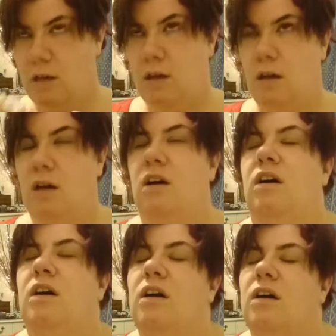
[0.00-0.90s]
Oh,
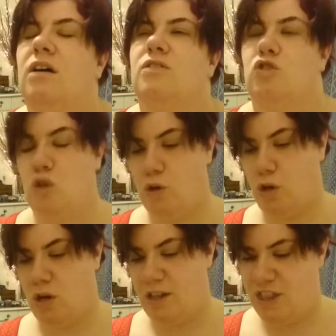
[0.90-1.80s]
so
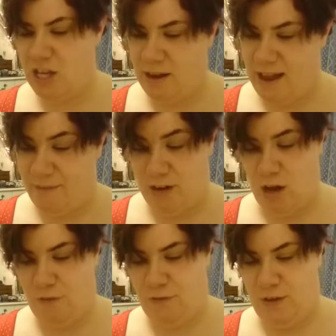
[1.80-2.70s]
good. I think I have
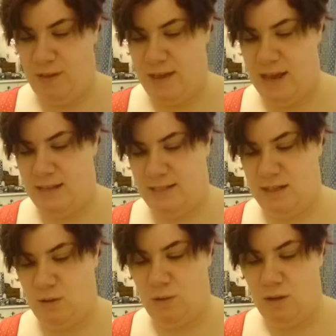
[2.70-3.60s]
enough in there
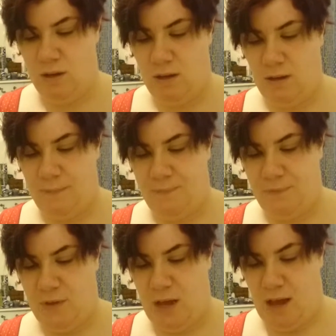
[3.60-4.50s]
still
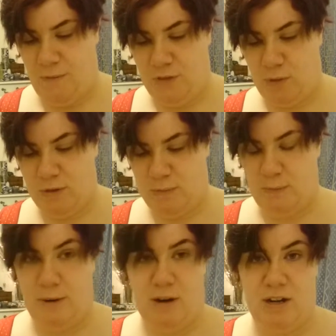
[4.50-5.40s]
for the Christmas
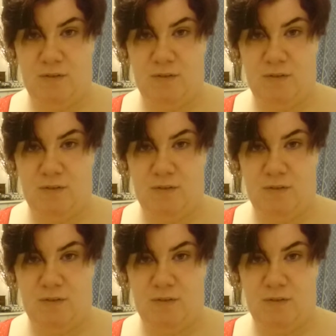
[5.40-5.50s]
period.